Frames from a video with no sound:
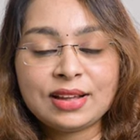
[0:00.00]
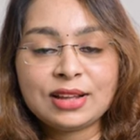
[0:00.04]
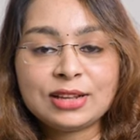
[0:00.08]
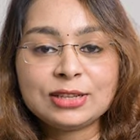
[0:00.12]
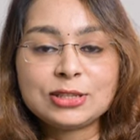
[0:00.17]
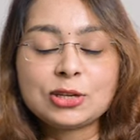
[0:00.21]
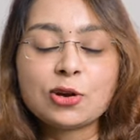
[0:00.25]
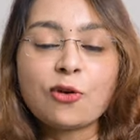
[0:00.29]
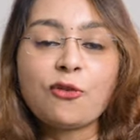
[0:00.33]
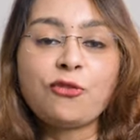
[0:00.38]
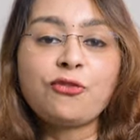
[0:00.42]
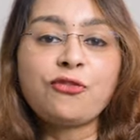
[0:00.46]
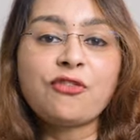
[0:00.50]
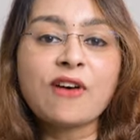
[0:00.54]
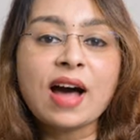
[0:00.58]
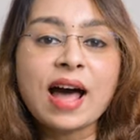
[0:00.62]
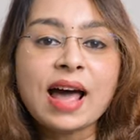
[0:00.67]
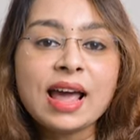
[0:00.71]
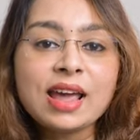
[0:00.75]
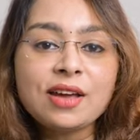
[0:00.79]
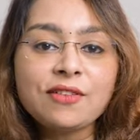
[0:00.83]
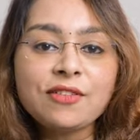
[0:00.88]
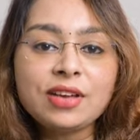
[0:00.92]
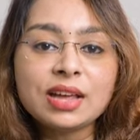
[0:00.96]
So
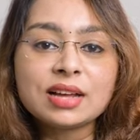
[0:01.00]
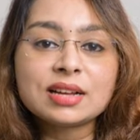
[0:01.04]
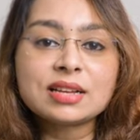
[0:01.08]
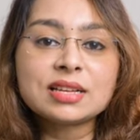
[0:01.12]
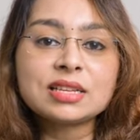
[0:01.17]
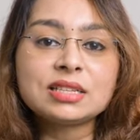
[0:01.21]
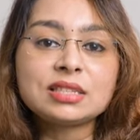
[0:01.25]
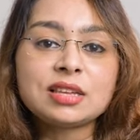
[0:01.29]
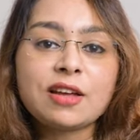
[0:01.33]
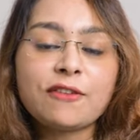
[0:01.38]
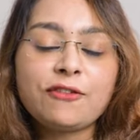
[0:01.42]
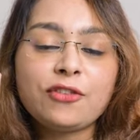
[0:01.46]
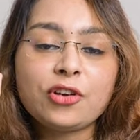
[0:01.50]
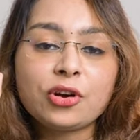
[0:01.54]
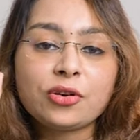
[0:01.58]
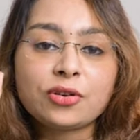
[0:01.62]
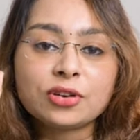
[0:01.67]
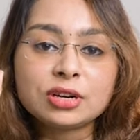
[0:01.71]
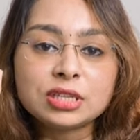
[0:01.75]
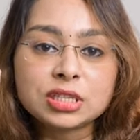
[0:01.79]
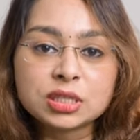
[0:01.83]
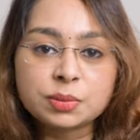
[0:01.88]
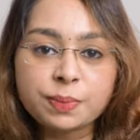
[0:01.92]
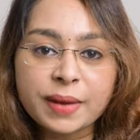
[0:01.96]
5 years, if you
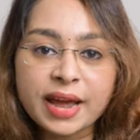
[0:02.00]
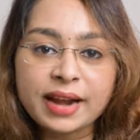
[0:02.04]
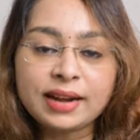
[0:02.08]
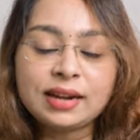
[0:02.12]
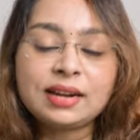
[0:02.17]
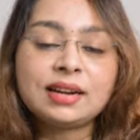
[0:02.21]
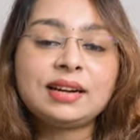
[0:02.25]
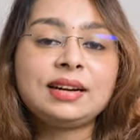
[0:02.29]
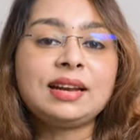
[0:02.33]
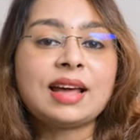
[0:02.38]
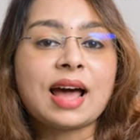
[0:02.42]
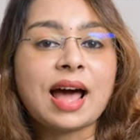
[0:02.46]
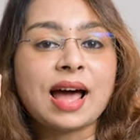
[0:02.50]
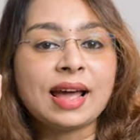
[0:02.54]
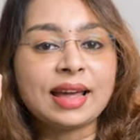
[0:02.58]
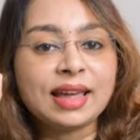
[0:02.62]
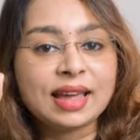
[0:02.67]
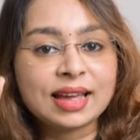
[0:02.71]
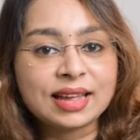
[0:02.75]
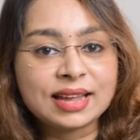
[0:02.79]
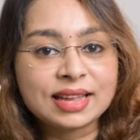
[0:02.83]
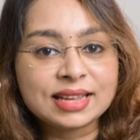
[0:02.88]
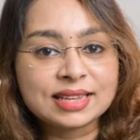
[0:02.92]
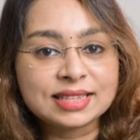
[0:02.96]
could spend at
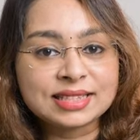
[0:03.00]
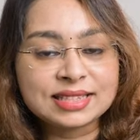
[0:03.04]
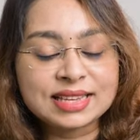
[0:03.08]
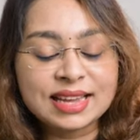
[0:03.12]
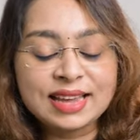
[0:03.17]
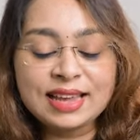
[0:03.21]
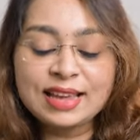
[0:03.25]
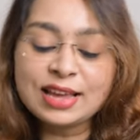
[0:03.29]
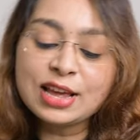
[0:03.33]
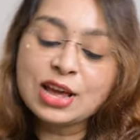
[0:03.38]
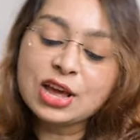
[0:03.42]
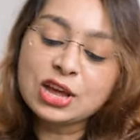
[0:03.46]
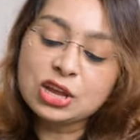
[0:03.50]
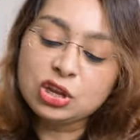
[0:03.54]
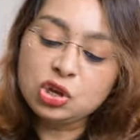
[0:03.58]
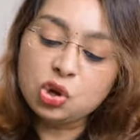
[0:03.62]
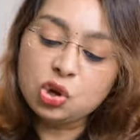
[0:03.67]
IISc,